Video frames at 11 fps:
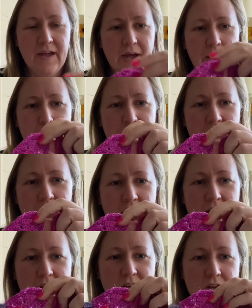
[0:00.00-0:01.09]
and
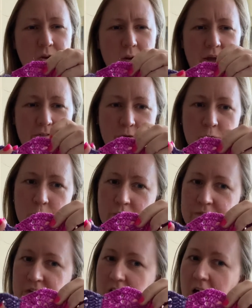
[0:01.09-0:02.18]
I don't have all
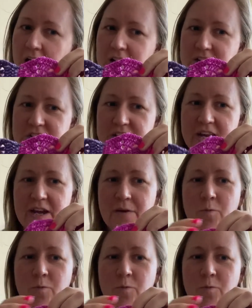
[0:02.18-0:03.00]
of the colours yet,